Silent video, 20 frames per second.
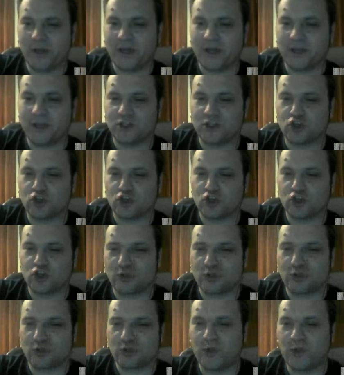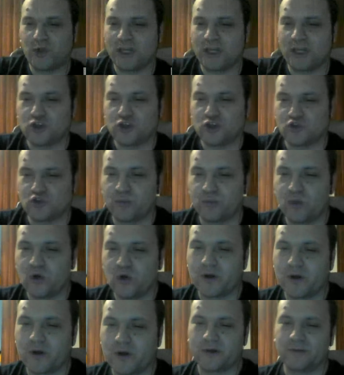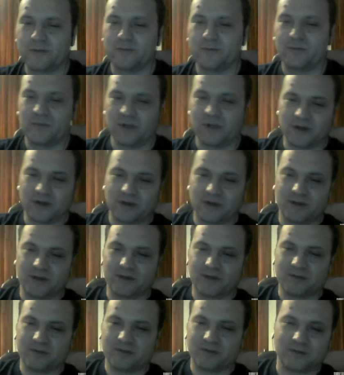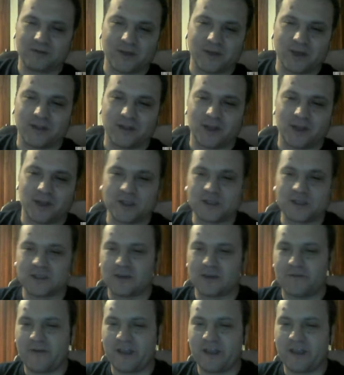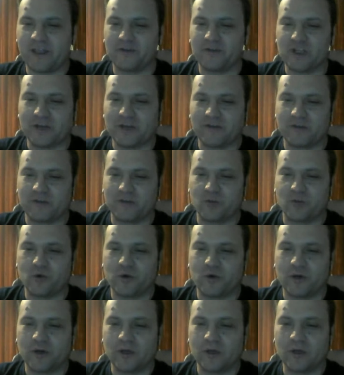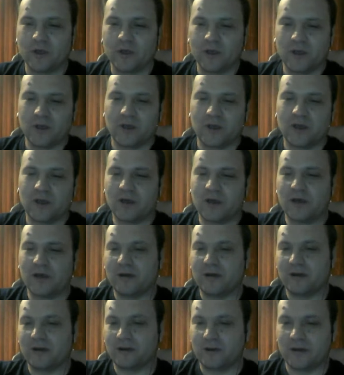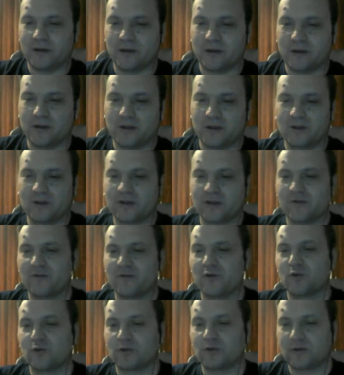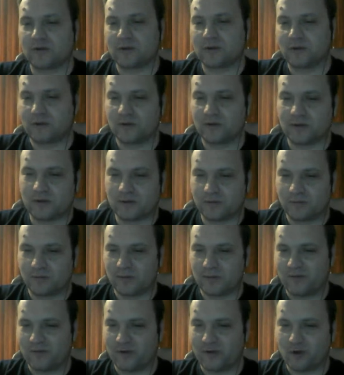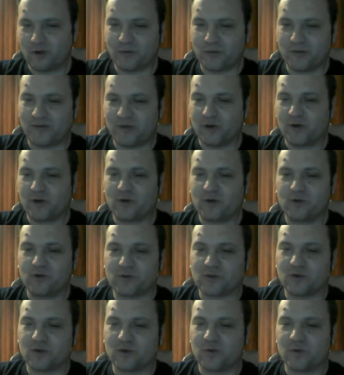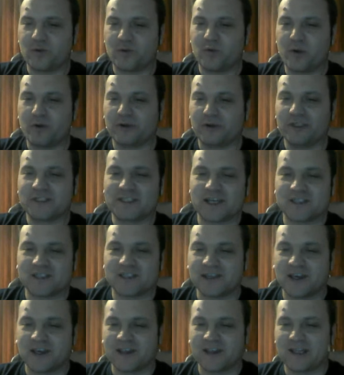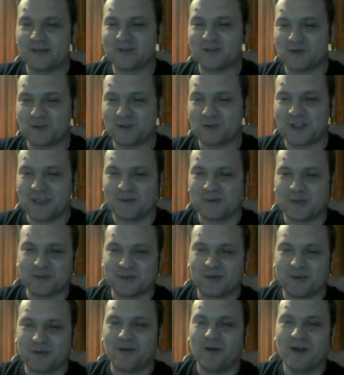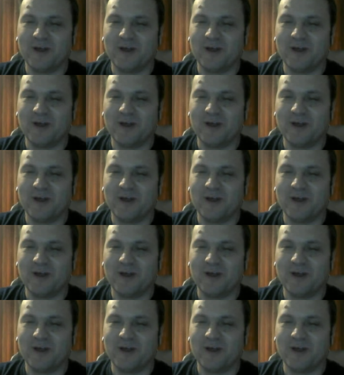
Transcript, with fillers: had Josh, we, we had Josh Bloch uh, and his Effective Java book uh, interviewed before before you, so we were discussing enums with him as well.